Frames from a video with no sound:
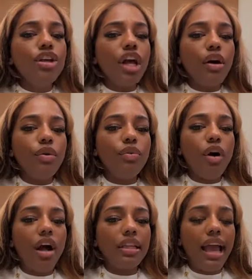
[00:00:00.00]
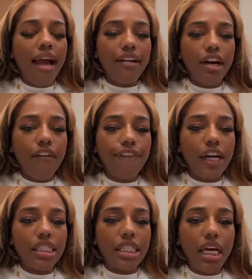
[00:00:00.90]
You know who hardly ever go
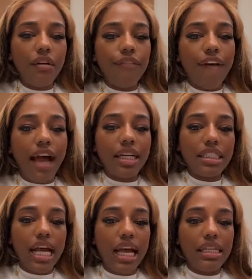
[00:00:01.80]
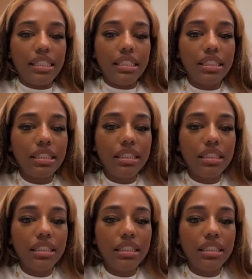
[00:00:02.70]
first, though? Fire signs.